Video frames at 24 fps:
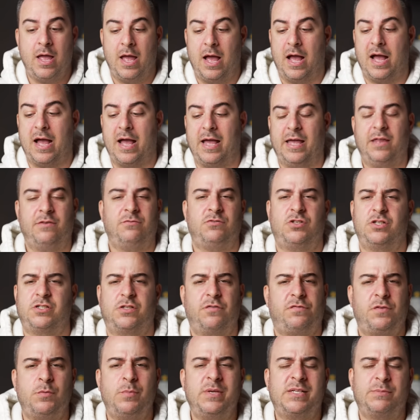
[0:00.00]
Uh, and just a
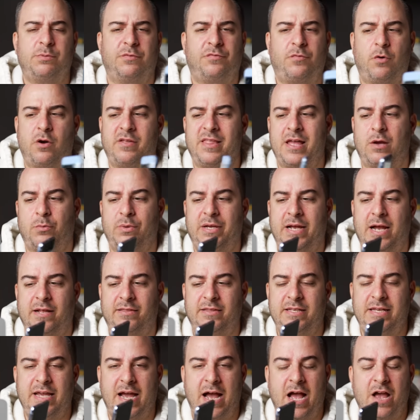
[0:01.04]
few weeks before that, we got
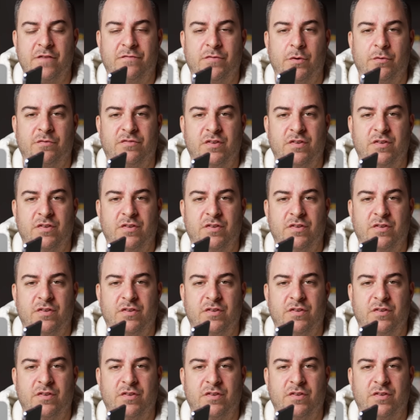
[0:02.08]
the iPhone